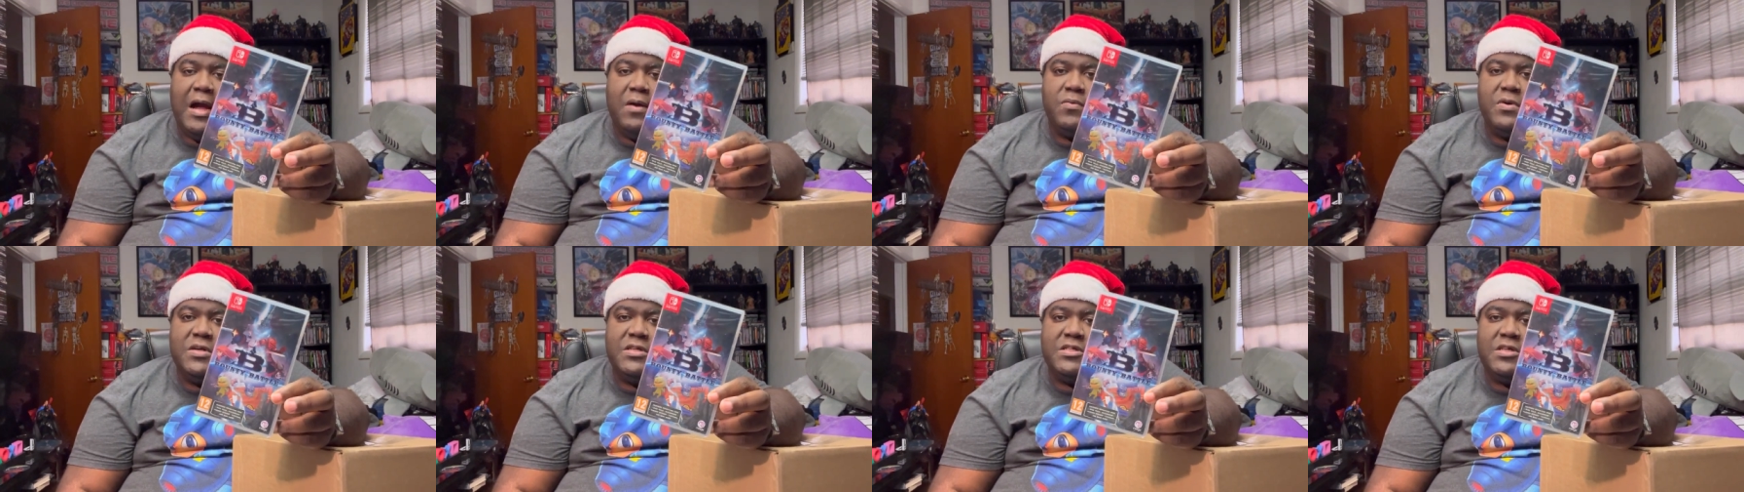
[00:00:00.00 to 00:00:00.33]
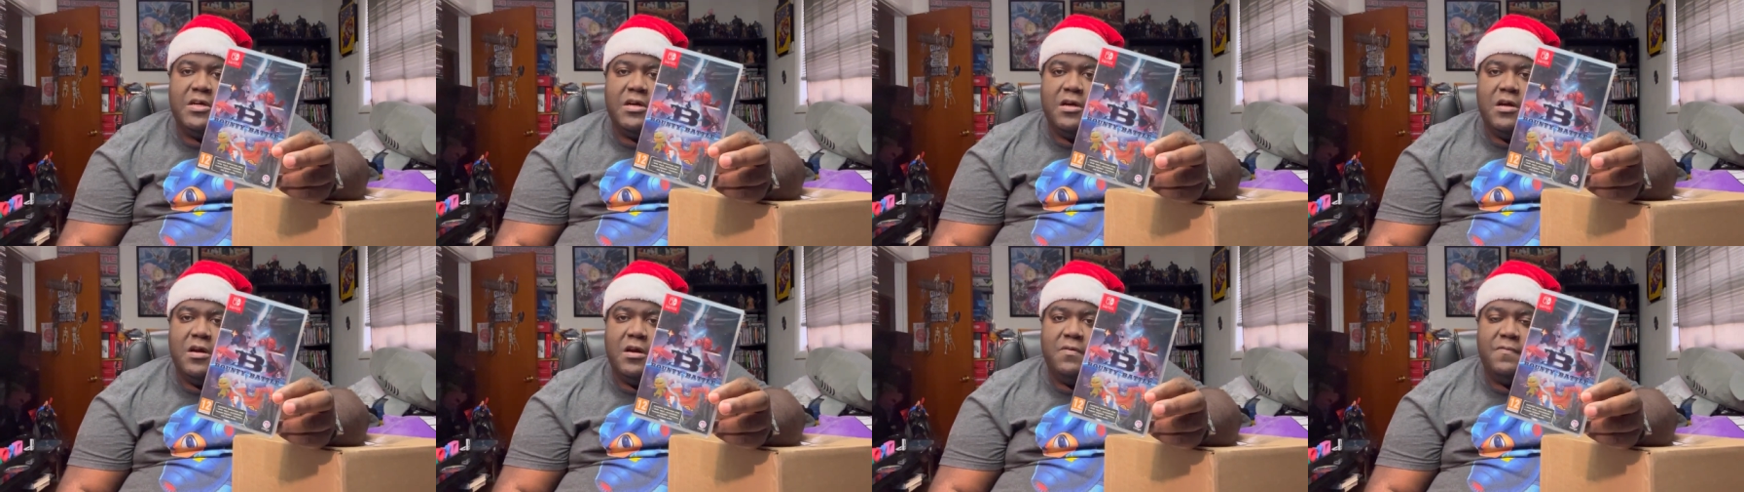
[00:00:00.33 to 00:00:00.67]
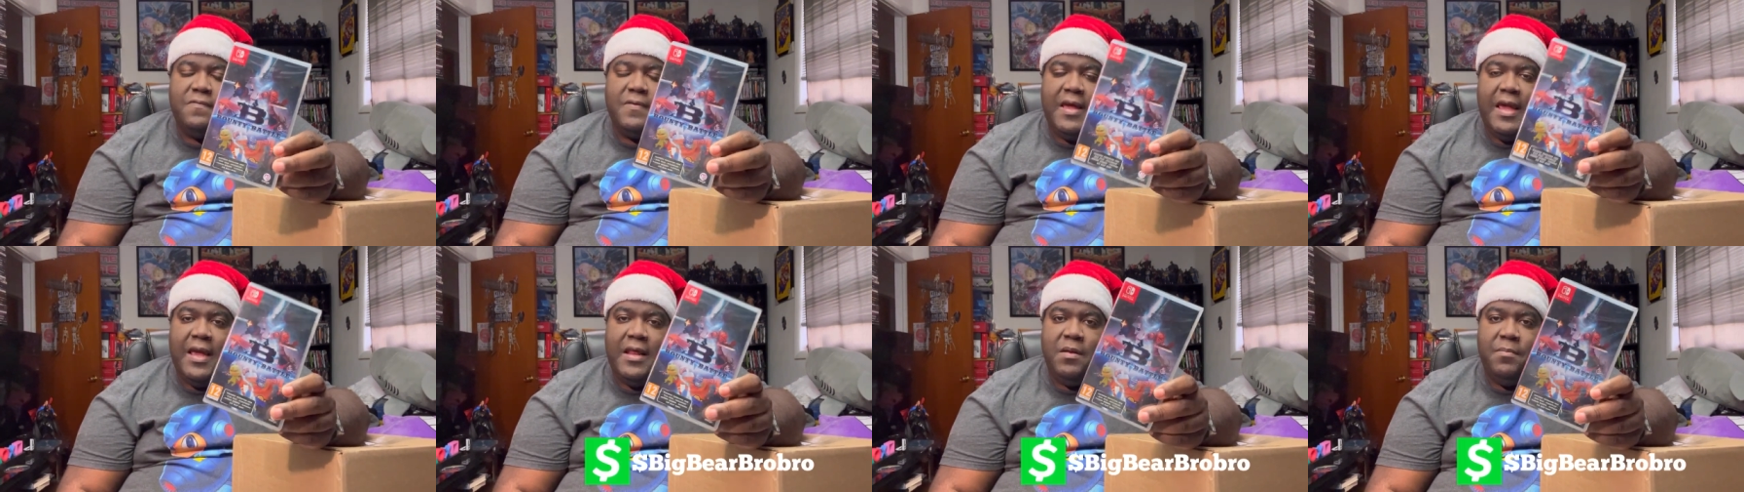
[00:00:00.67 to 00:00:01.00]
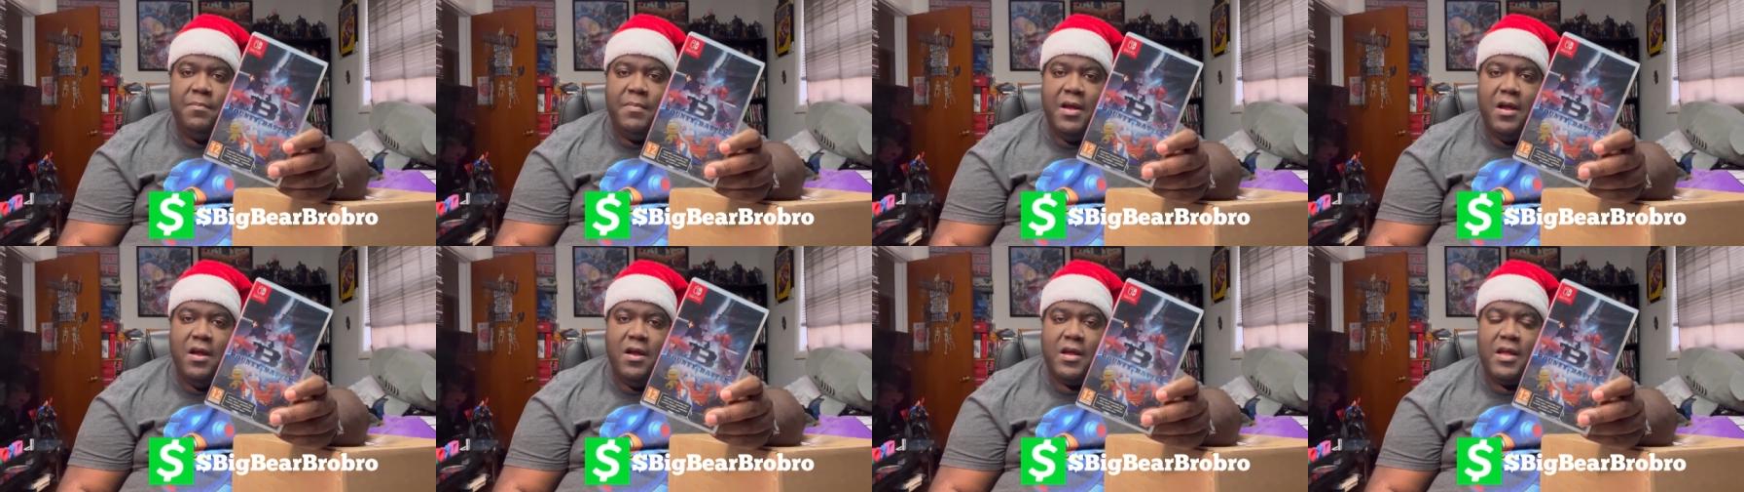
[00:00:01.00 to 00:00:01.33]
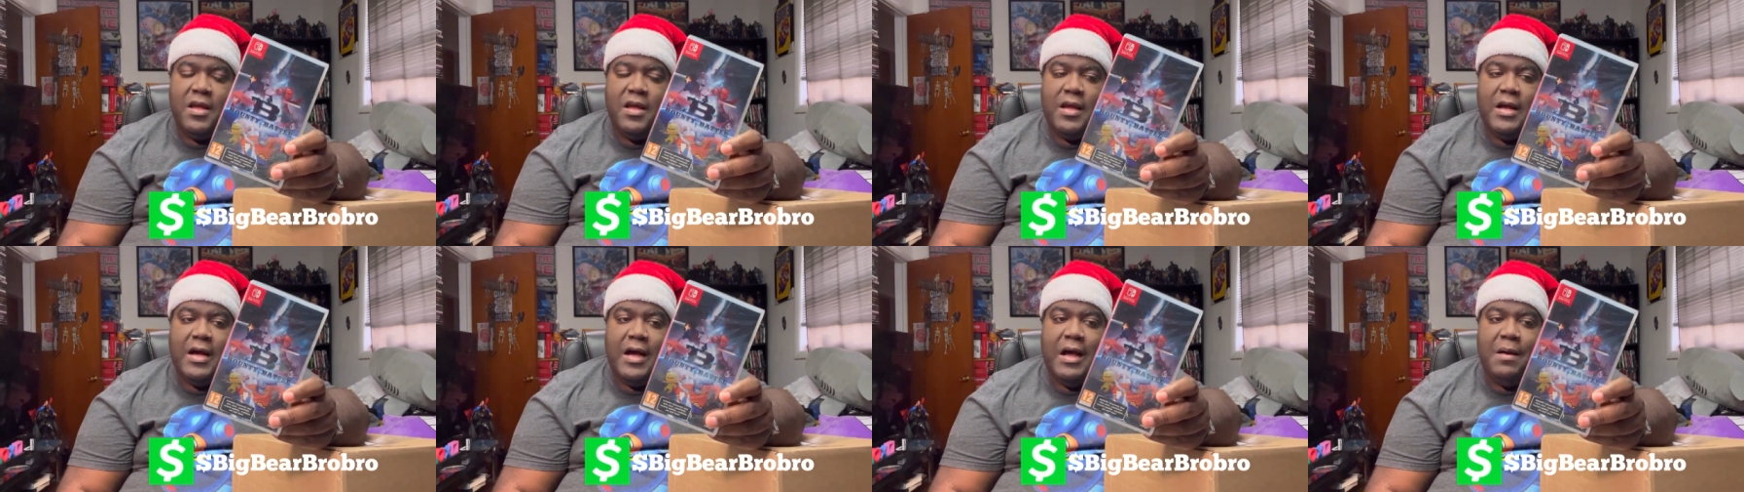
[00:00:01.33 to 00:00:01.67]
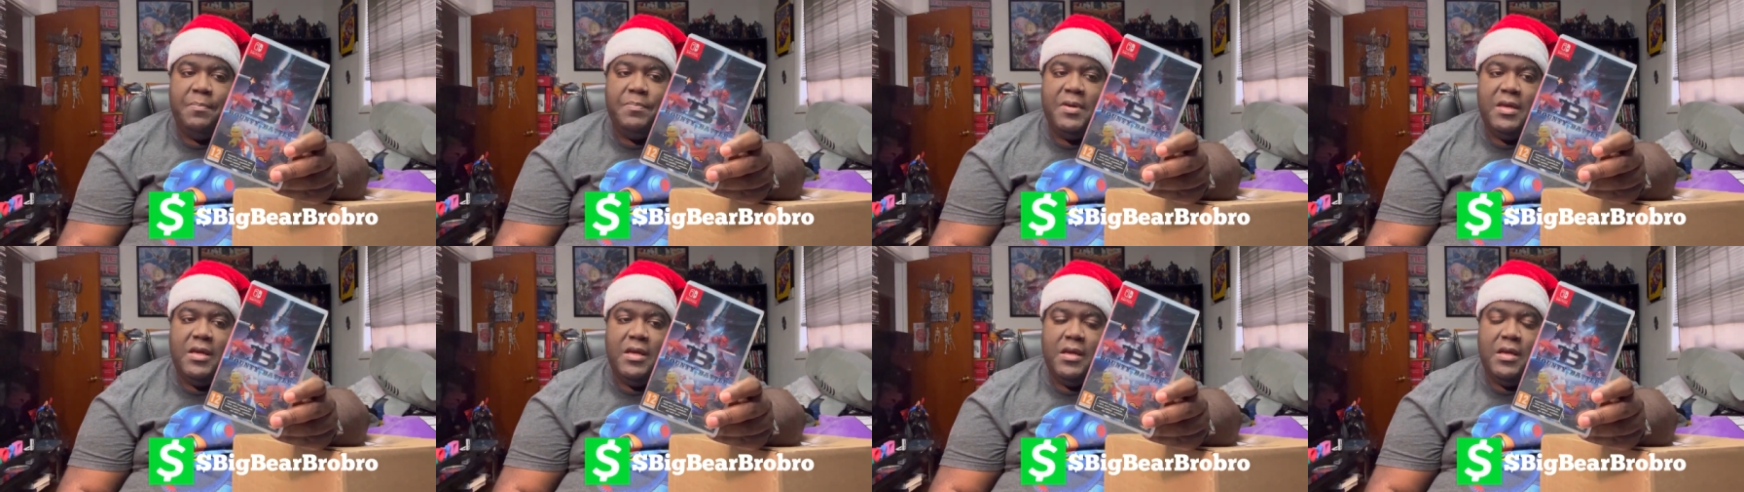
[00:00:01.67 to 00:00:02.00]
reserve an American
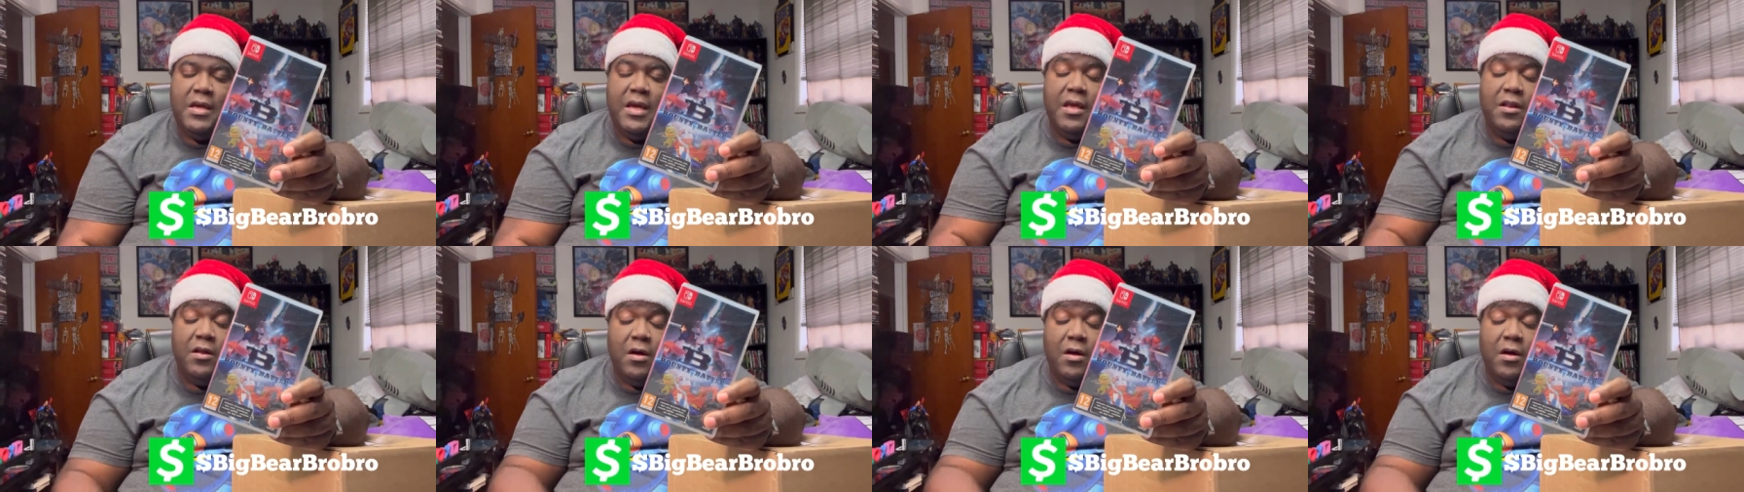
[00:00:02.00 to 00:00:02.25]
copy, it